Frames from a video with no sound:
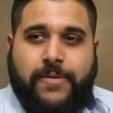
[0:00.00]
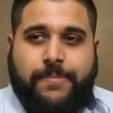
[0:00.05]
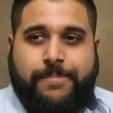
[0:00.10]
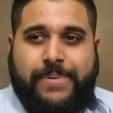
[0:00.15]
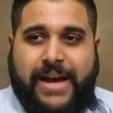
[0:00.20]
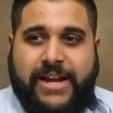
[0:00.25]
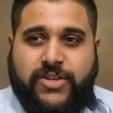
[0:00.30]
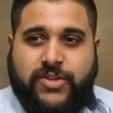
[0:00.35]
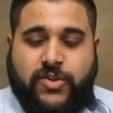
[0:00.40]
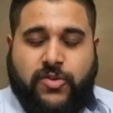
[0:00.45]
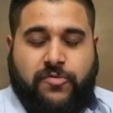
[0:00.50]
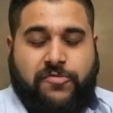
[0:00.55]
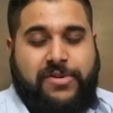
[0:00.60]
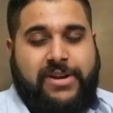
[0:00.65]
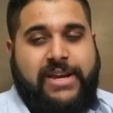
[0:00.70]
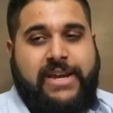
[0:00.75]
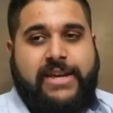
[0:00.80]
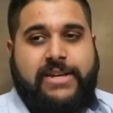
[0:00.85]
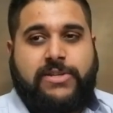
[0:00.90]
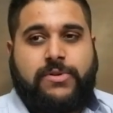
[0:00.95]
of batch
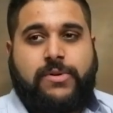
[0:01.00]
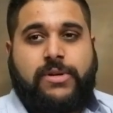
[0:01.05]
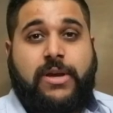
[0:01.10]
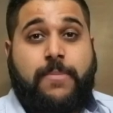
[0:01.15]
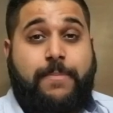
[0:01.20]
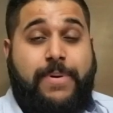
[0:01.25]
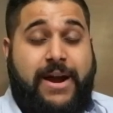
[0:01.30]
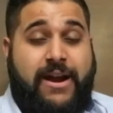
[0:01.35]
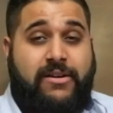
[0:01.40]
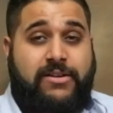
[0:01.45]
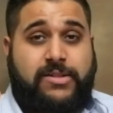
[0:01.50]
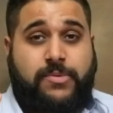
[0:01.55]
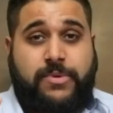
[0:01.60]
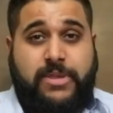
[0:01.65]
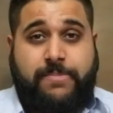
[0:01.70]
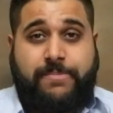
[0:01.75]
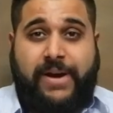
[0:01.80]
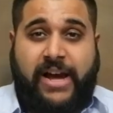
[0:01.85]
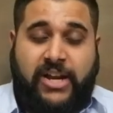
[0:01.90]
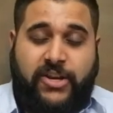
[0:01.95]
three and do a comparison
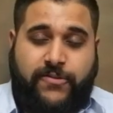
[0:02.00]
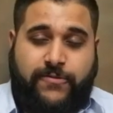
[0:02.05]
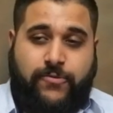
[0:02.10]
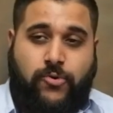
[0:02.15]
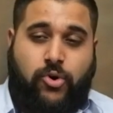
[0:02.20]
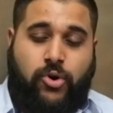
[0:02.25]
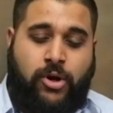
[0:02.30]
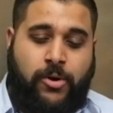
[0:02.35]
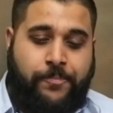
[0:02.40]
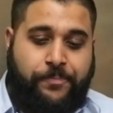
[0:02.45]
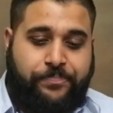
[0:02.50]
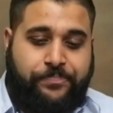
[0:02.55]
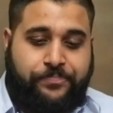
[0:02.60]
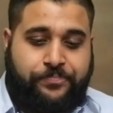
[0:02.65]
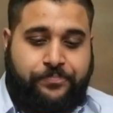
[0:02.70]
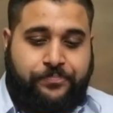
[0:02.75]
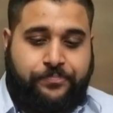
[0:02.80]
with a batch four,